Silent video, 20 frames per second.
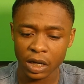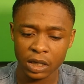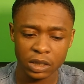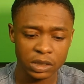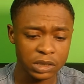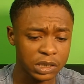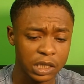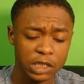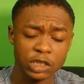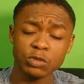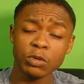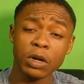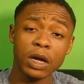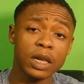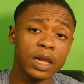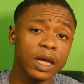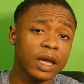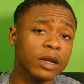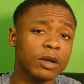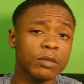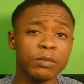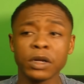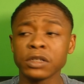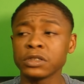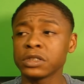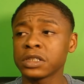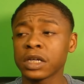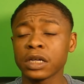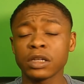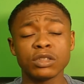And that's what I like about
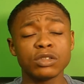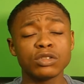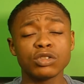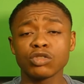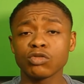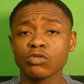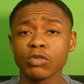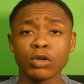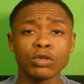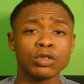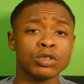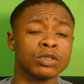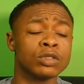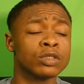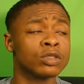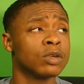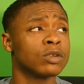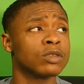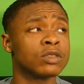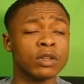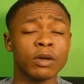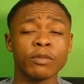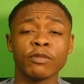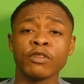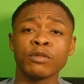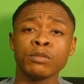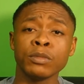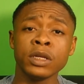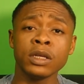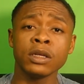you, Sagna. You just rolled your socks up.
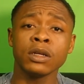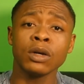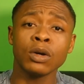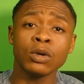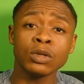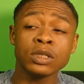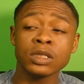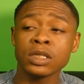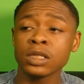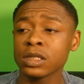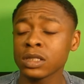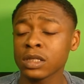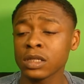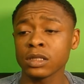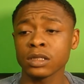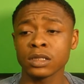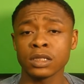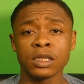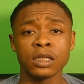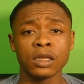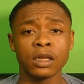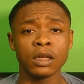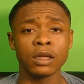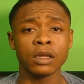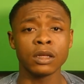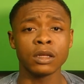For me, consistency.